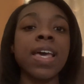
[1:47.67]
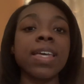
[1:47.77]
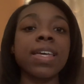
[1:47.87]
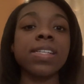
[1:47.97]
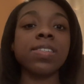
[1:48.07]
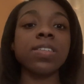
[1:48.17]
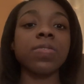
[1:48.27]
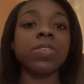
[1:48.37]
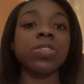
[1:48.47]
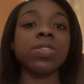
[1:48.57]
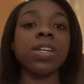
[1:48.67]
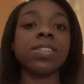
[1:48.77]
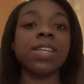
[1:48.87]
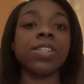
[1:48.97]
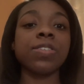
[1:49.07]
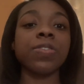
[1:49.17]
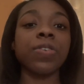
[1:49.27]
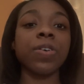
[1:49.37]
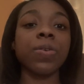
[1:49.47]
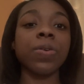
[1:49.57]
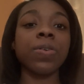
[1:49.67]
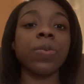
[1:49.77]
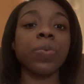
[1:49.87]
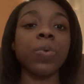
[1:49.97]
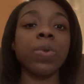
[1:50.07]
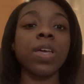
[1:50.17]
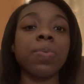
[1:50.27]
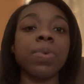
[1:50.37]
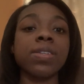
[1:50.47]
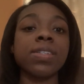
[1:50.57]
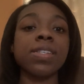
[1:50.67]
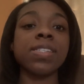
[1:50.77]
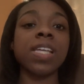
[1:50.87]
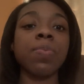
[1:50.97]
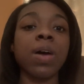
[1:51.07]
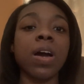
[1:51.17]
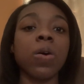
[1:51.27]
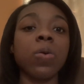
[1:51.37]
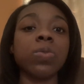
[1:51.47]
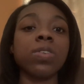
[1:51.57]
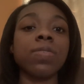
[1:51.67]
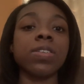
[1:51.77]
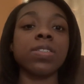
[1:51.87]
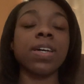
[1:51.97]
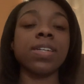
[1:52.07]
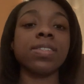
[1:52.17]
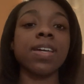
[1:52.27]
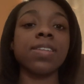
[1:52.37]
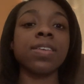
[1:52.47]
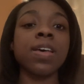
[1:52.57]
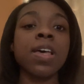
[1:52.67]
Kent versus United States furthered the ruling and precedent set by Goltz versus United States